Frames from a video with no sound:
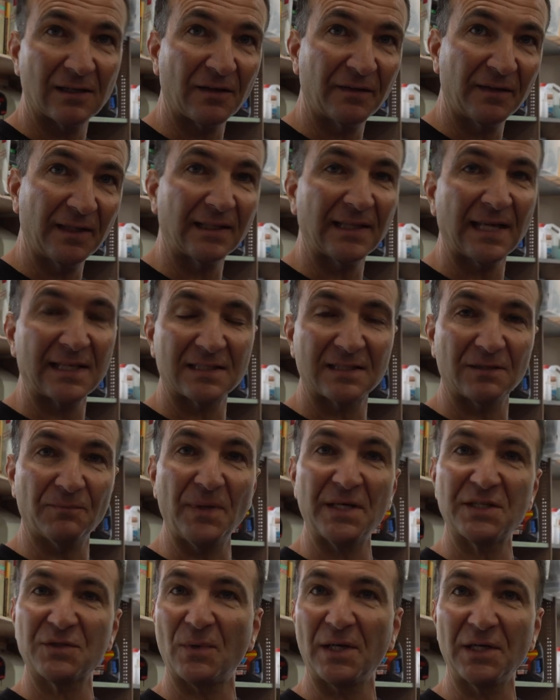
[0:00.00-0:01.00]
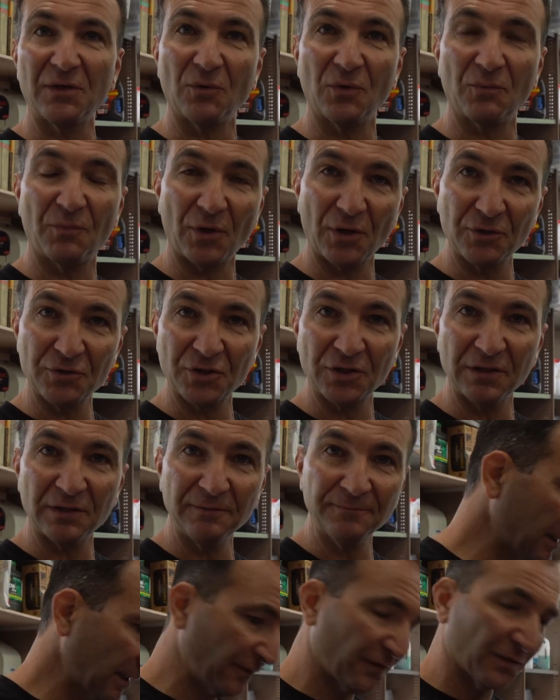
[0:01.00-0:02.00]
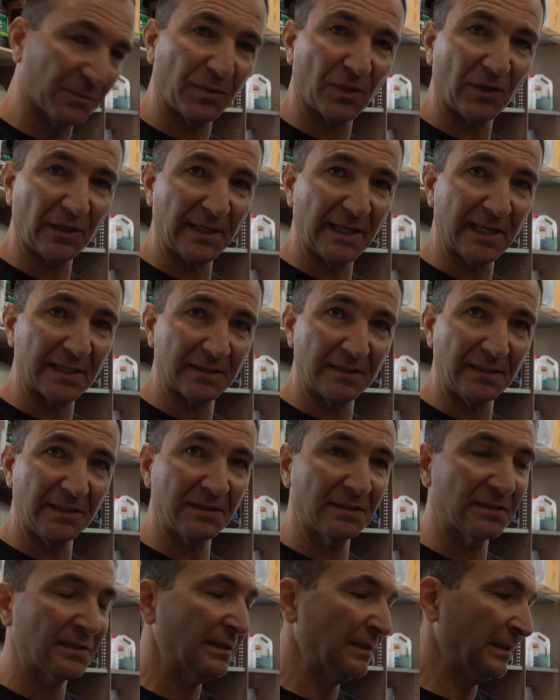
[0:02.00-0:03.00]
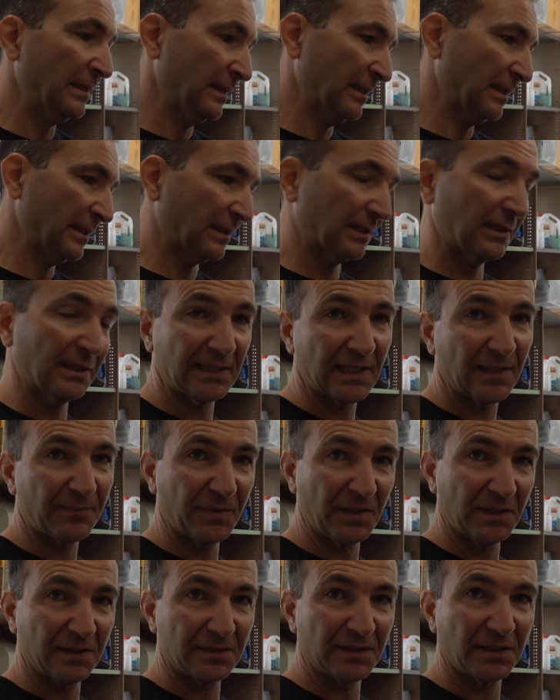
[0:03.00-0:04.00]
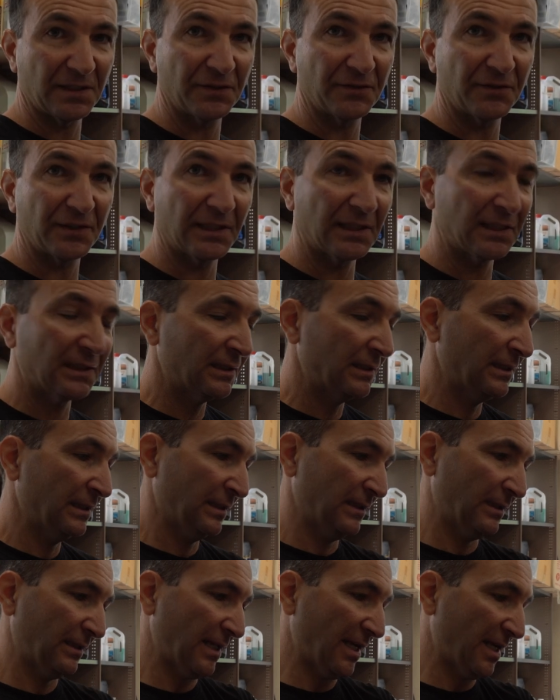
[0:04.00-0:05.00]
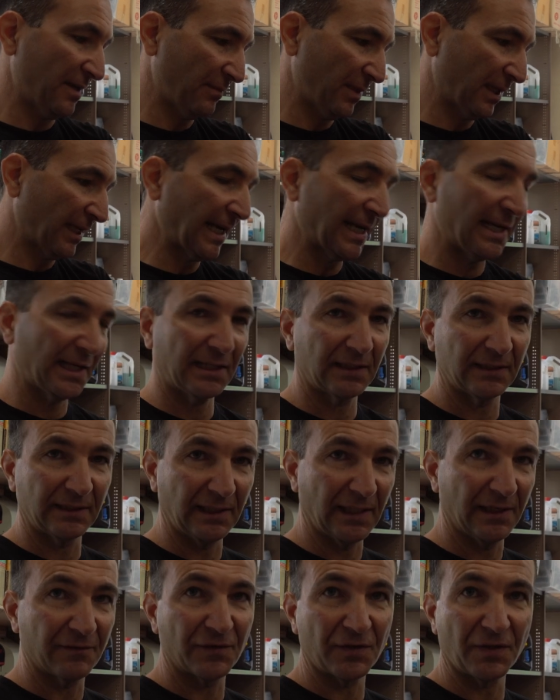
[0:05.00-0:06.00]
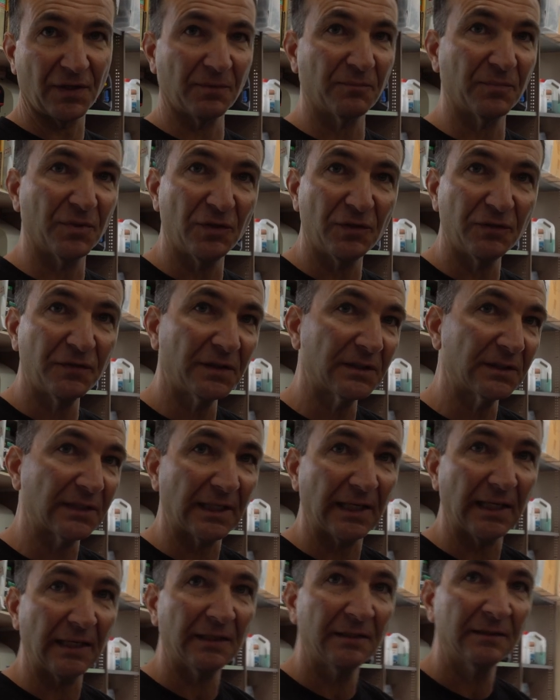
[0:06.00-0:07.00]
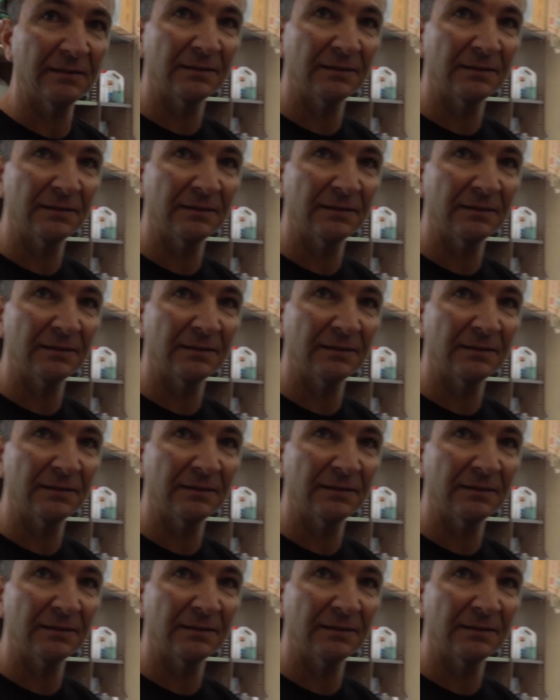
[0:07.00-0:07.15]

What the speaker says: I think that's the best way to approach it. Leave the body as is, clean up the interior, and mechanically everything perfect again.